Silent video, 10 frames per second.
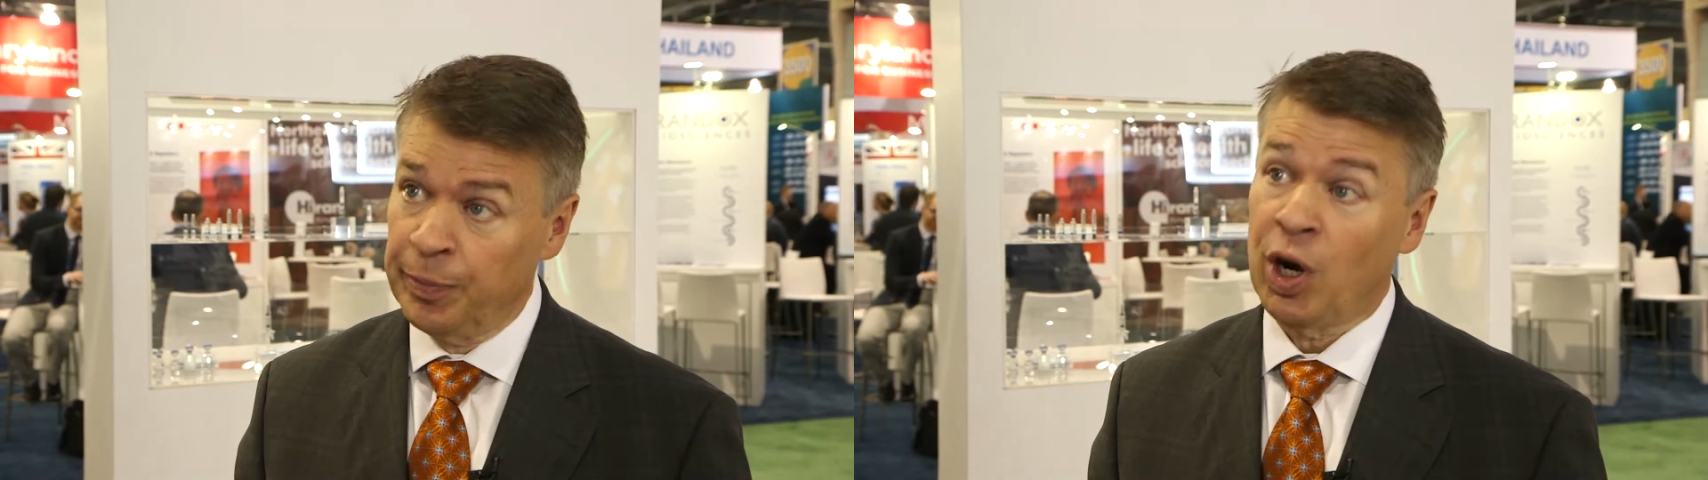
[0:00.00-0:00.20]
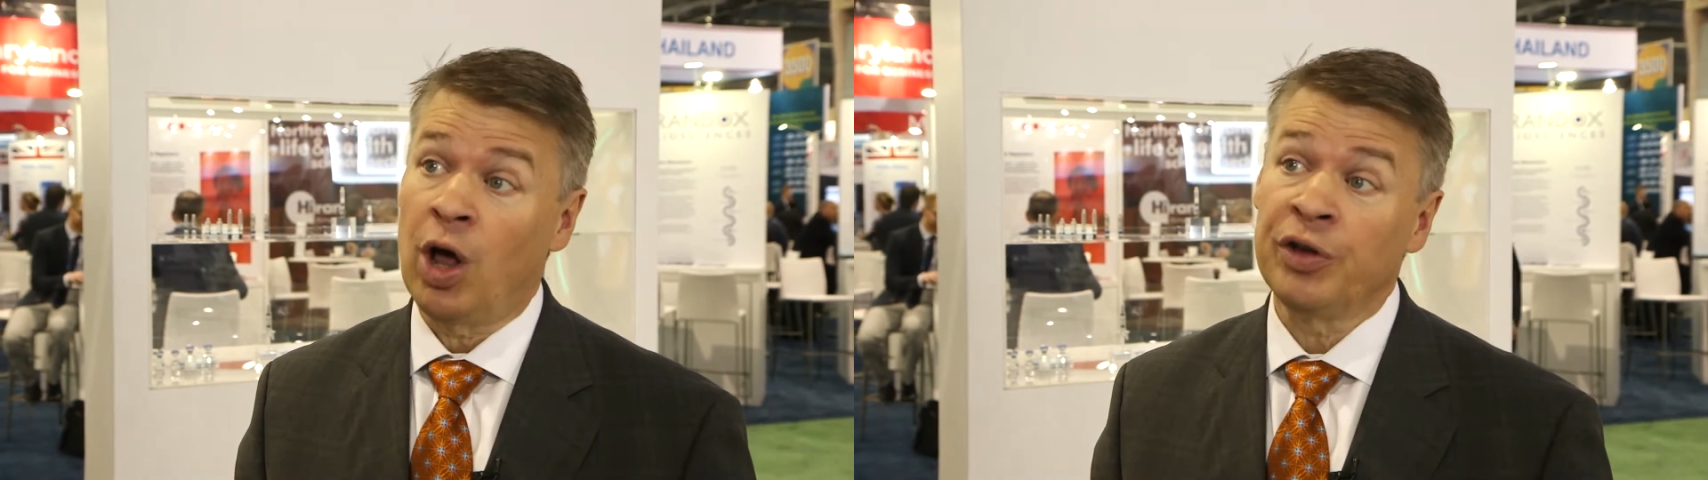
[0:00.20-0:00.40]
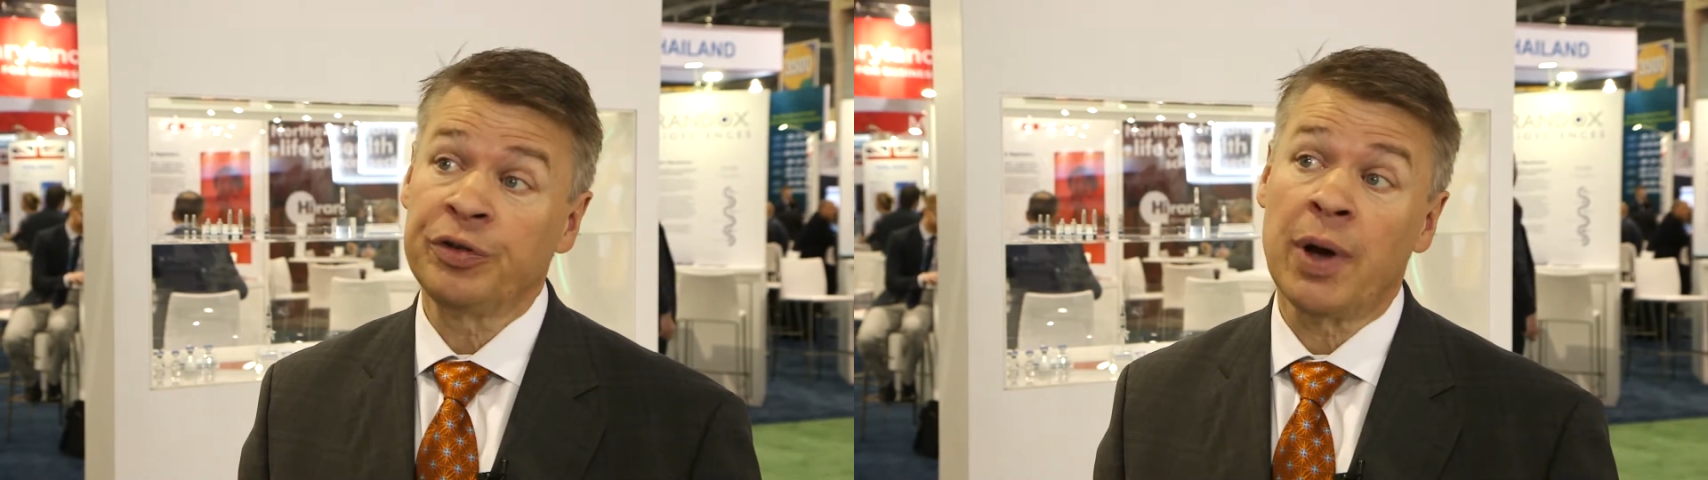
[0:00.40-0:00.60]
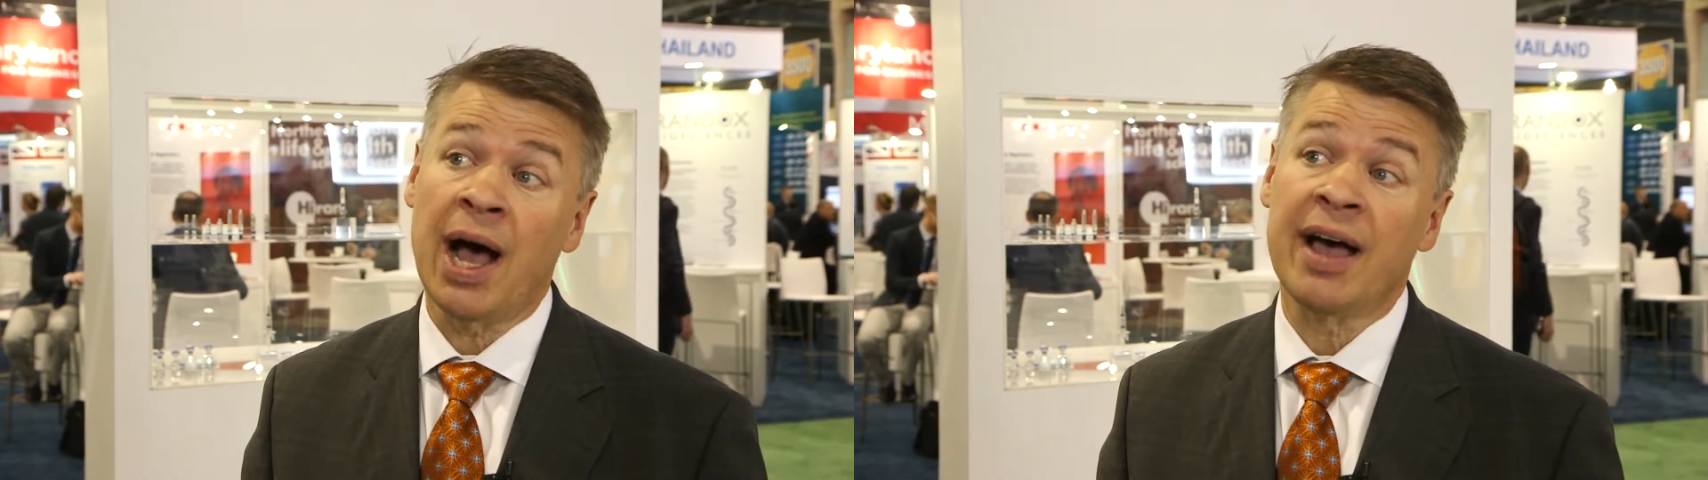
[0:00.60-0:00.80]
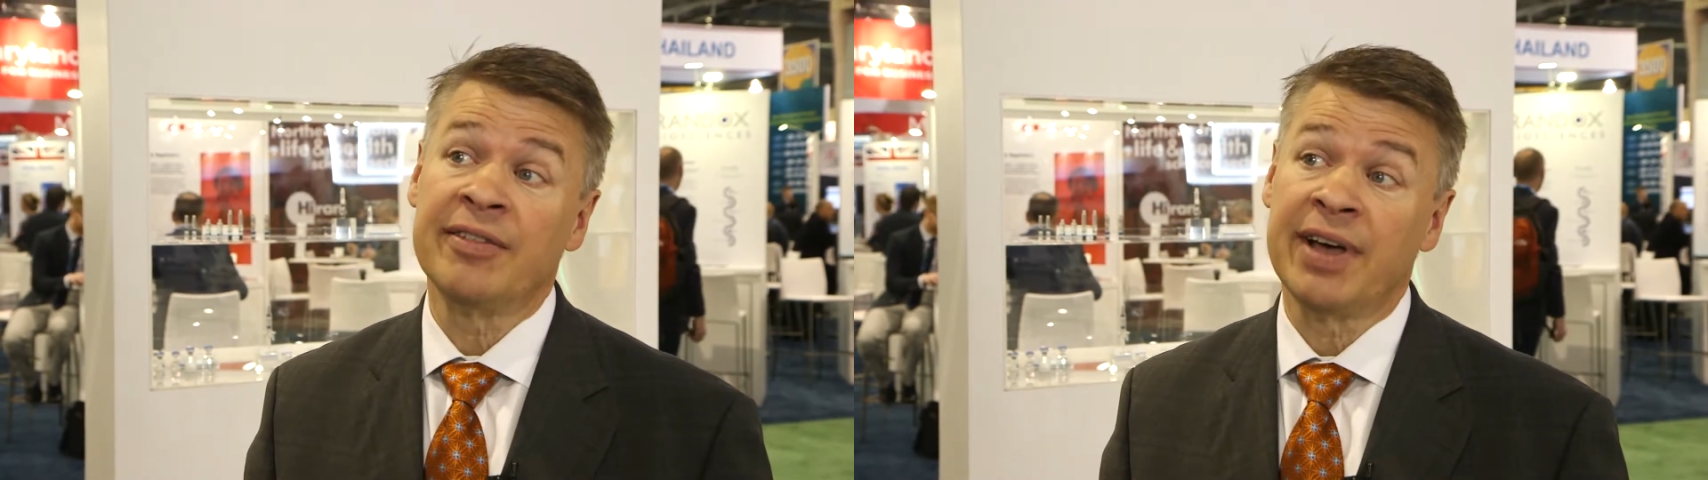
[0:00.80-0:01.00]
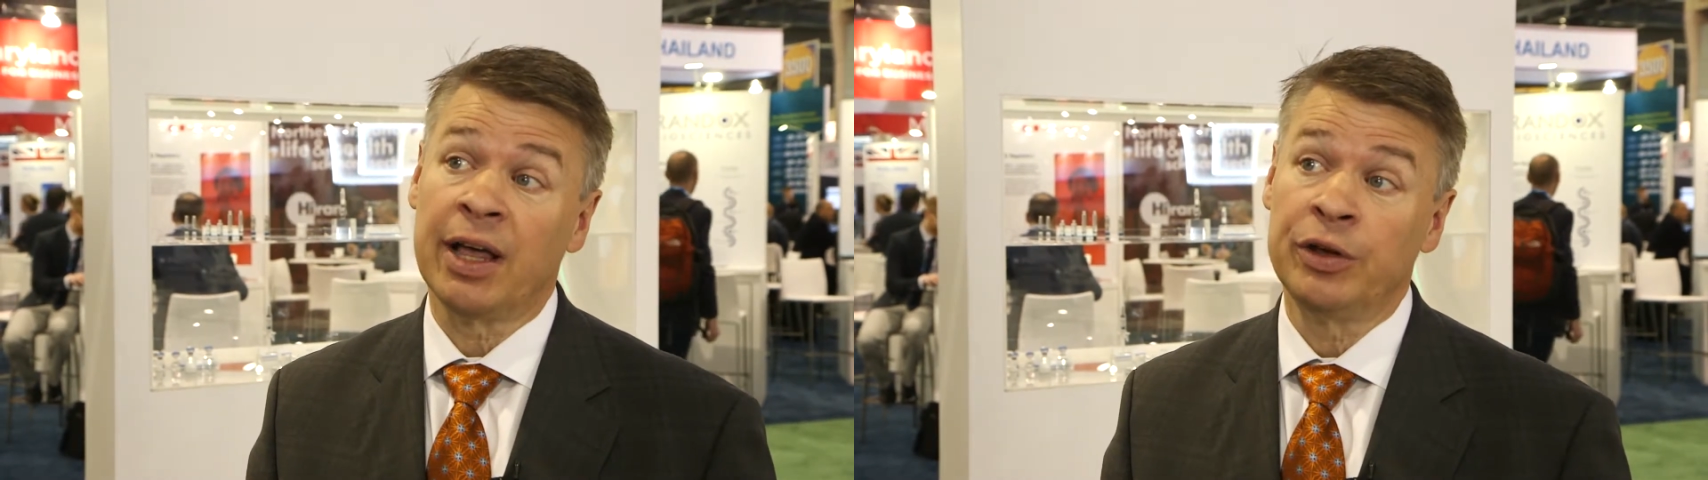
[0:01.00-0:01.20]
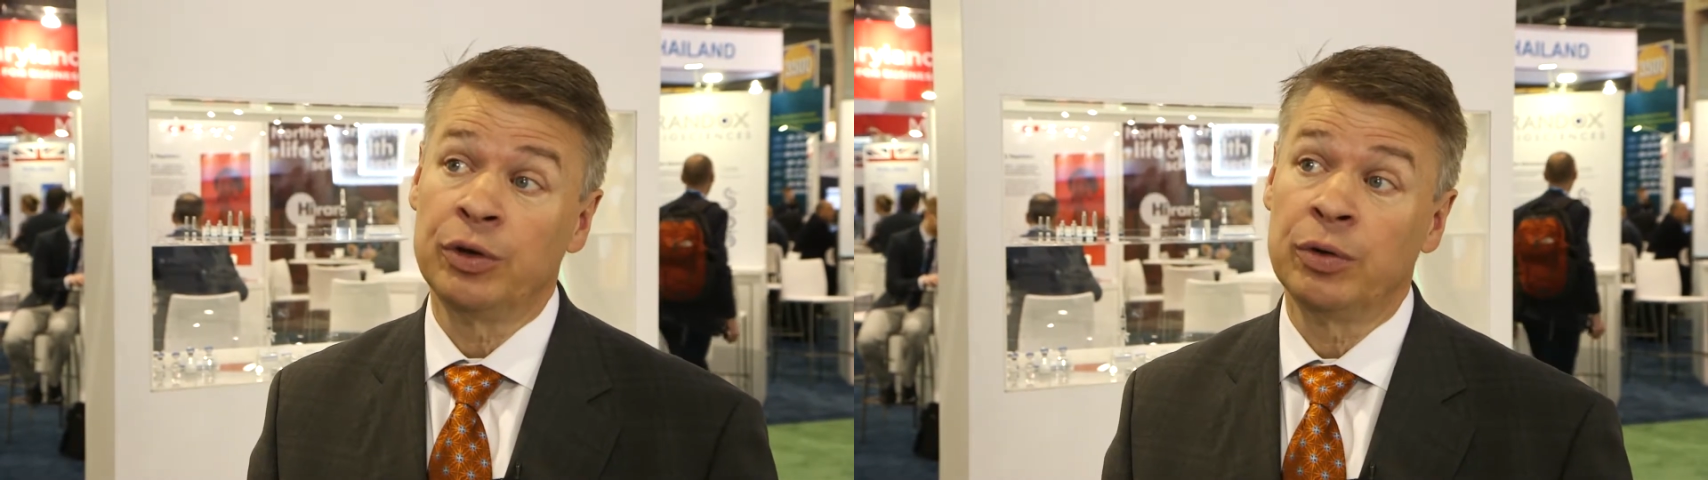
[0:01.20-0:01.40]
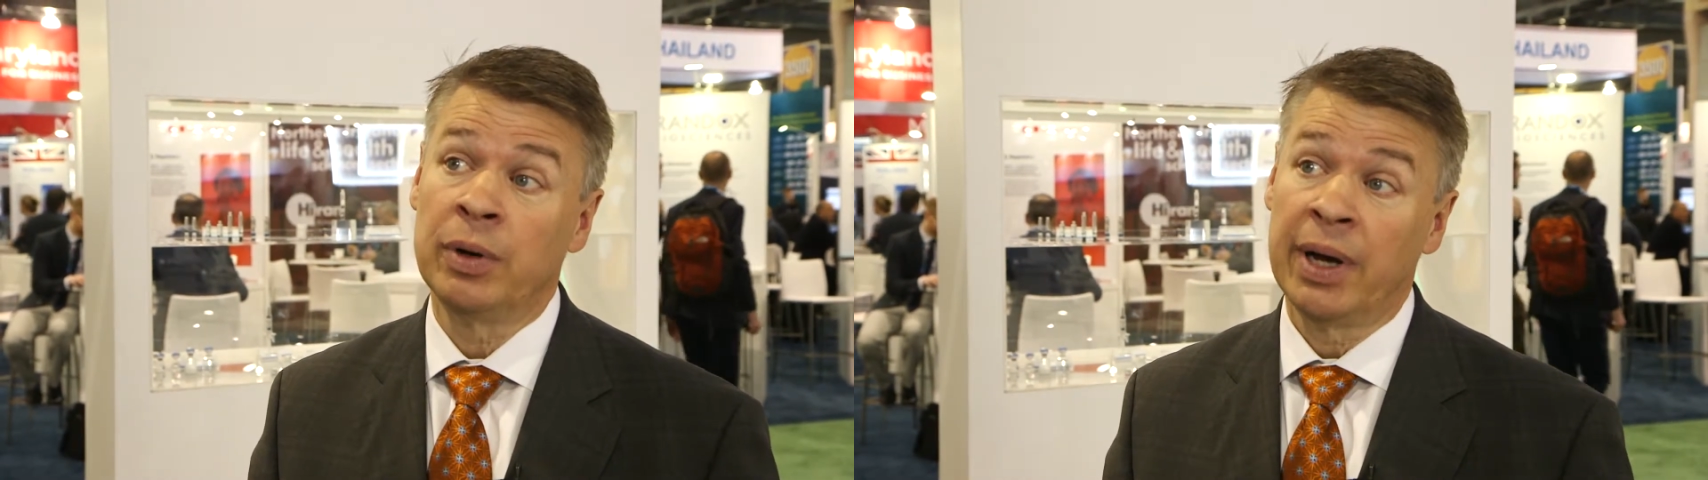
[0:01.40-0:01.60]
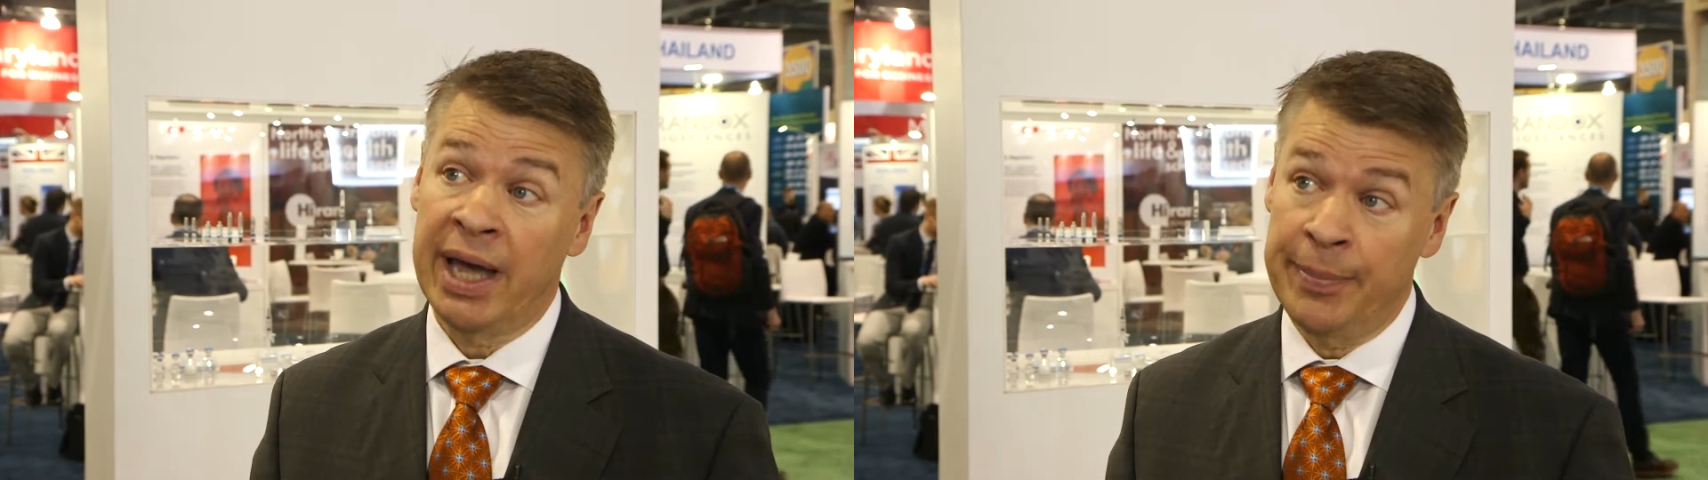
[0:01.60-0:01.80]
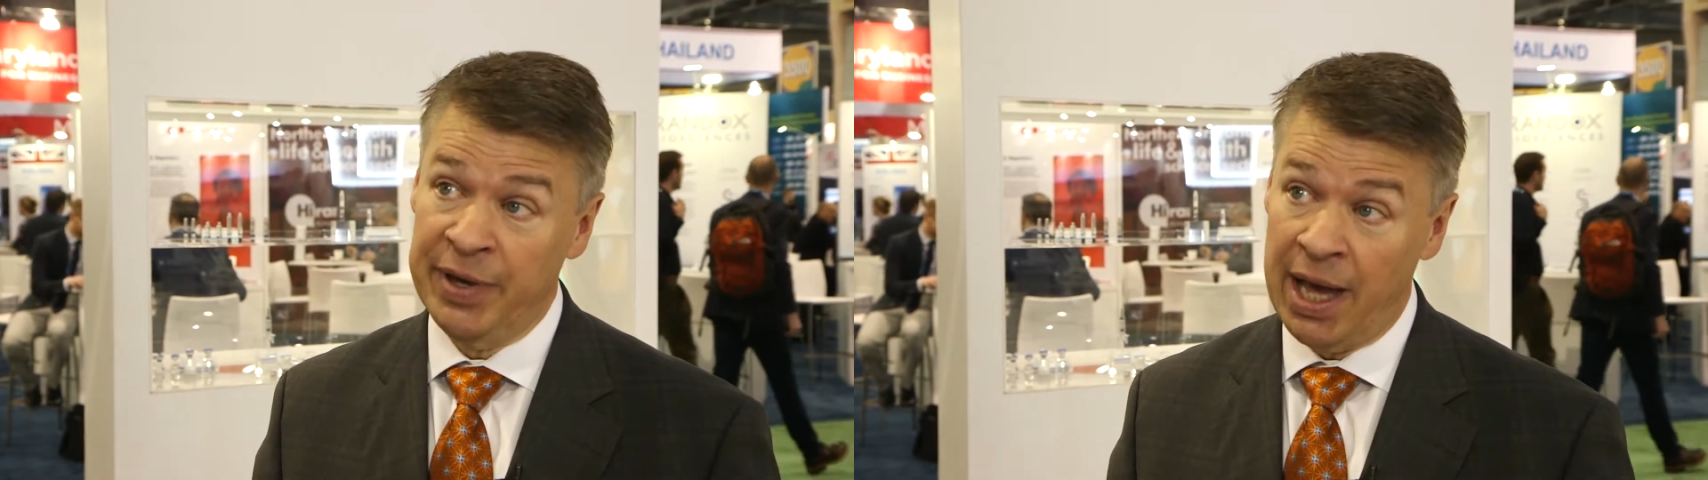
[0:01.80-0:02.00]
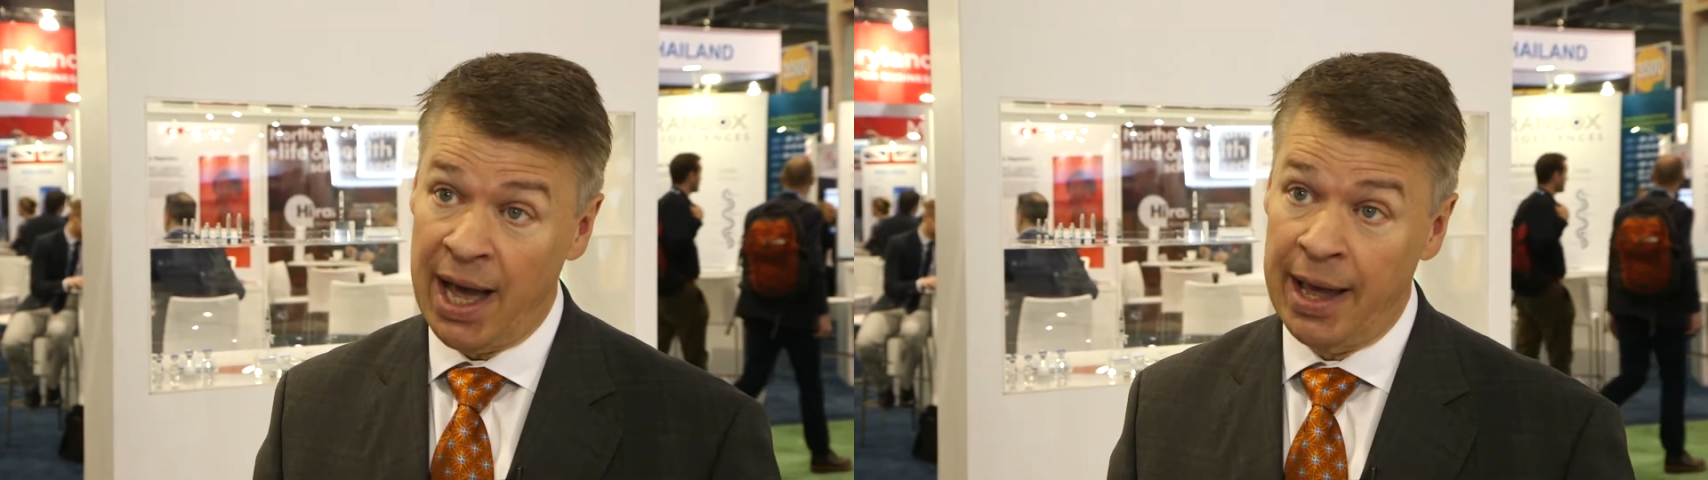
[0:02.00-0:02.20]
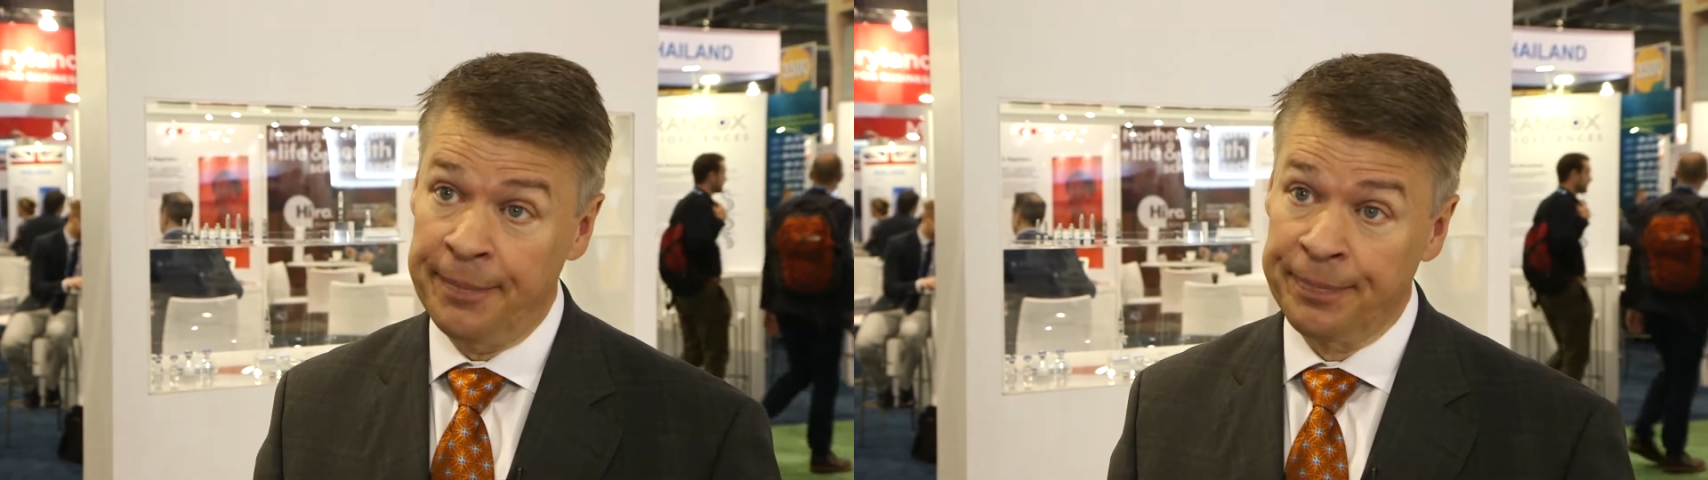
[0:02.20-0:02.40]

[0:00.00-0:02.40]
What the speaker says: but also high-value API.